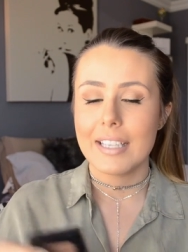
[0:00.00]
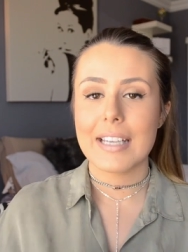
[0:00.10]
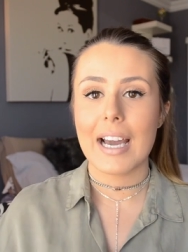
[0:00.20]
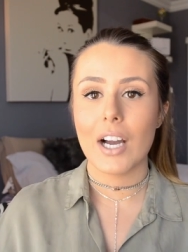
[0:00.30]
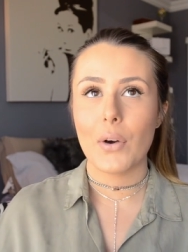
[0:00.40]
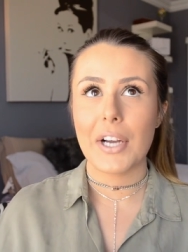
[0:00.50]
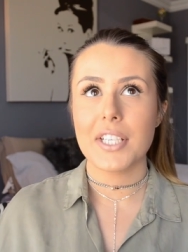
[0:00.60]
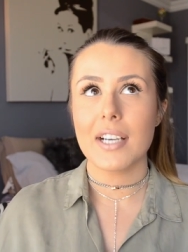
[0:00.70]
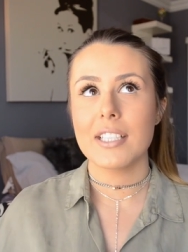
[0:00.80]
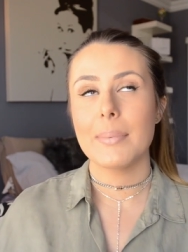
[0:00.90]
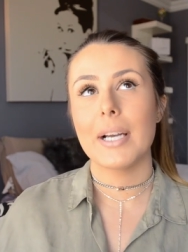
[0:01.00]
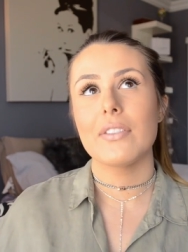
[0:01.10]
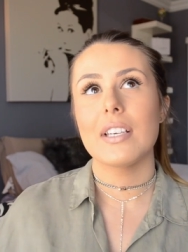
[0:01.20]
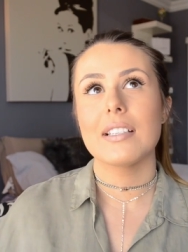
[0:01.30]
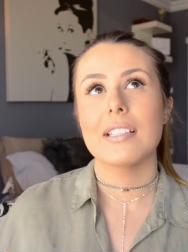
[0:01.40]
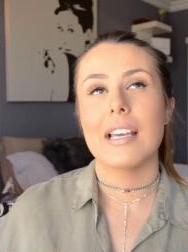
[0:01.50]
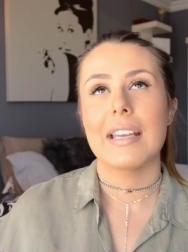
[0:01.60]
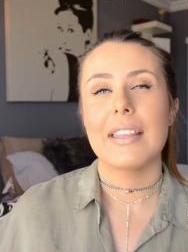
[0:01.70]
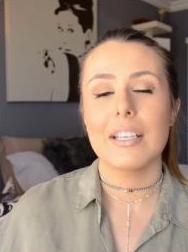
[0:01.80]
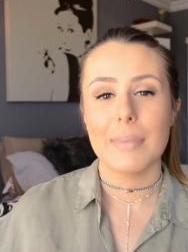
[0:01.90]
Now, I talked about this,
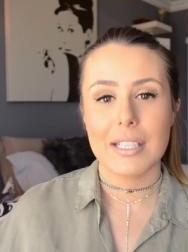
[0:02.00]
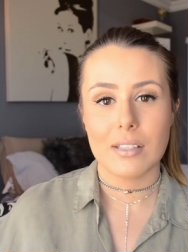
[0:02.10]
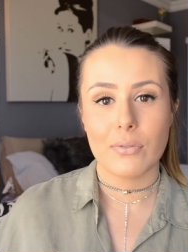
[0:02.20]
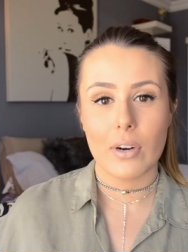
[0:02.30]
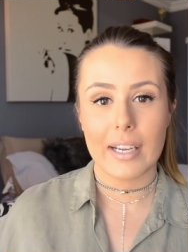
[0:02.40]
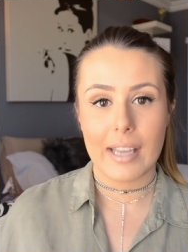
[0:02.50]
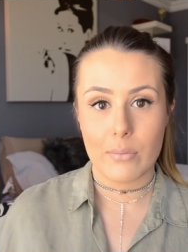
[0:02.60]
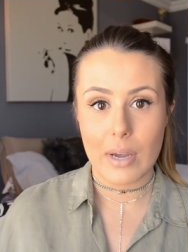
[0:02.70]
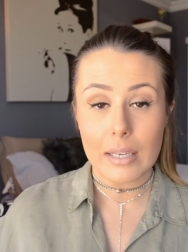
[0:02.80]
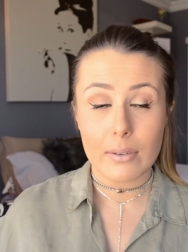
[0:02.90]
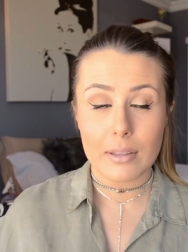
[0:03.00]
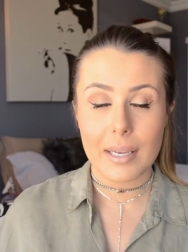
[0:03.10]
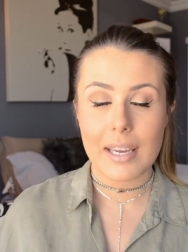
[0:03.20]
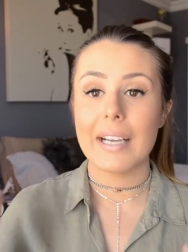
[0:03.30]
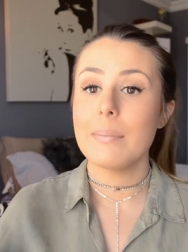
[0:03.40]
I think in my Sephora Get Ready With Me.